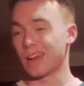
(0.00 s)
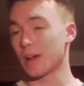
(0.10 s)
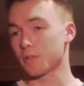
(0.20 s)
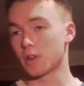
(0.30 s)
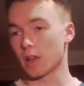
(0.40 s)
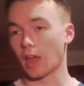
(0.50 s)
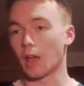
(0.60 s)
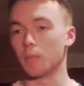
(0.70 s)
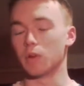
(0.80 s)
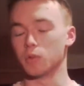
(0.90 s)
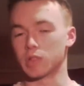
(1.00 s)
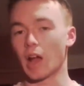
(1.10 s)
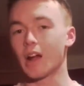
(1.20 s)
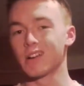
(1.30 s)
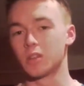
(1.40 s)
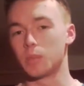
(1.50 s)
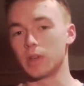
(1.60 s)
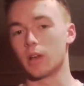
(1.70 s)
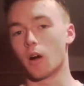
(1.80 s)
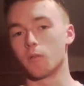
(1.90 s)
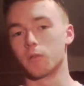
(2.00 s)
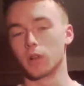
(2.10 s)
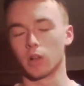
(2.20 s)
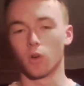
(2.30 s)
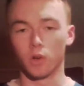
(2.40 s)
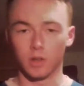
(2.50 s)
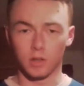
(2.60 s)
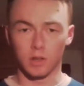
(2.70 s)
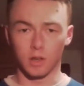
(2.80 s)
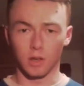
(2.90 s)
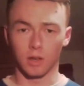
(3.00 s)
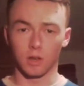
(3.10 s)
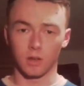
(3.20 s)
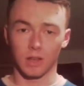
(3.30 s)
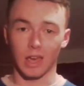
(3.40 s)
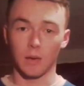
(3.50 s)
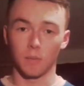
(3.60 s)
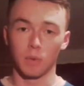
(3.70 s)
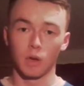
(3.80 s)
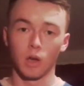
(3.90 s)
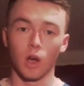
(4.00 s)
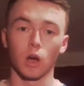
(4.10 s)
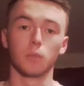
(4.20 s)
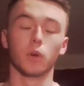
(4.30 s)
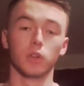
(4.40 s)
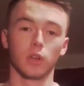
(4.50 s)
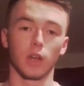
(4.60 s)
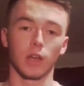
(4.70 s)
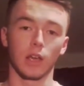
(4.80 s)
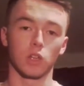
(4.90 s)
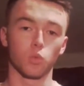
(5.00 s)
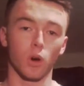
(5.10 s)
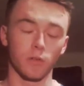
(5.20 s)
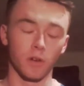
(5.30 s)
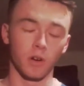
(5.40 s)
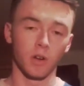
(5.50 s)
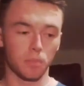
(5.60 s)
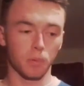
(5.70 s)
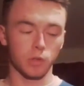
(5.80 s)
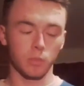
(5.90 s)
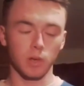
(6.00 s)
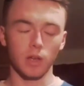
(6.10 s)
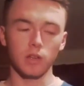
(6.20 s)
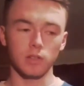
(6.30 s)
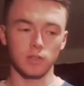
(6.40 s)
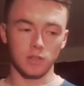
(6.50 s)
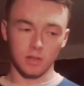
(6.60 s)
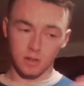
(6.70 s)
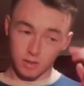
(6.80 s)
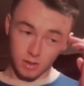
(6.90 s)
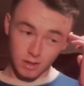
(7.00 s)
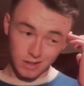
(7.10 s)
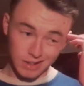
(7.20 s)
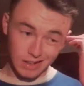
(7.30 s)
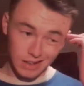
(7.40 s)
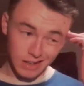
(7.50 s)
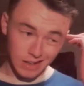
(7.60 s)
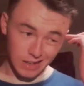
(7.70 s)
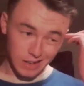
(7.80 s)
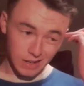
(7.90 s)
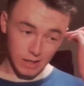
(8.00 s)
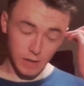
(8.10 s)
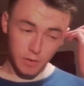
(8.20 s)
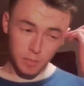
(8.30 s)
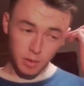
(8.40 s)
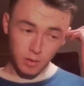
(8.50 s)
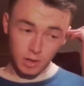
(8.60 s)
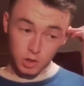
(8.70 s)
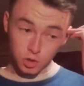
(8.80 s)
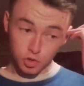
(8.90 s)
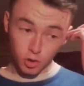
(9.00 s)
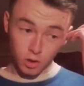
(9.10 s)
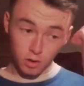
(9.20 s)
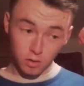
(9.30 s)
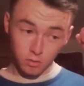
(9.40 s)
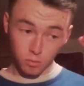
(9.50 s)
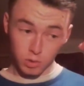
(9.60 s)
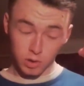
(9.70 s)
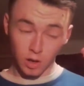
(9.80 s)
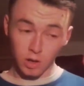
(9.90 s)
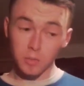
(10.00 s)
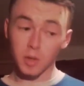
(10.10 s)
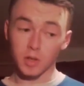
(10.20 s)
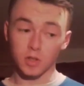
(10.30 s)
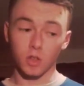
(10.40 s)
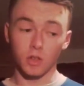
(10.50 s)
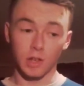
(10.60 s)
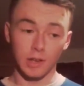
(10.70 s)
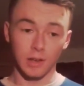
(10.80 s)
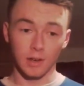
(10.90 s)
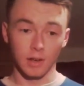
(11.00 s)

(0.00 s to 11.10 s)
And after that game, it was hard to be confident going into the game on Monday night against Watford. But to be honest, Liverpool had just drawn with Tottenham on the Sunday,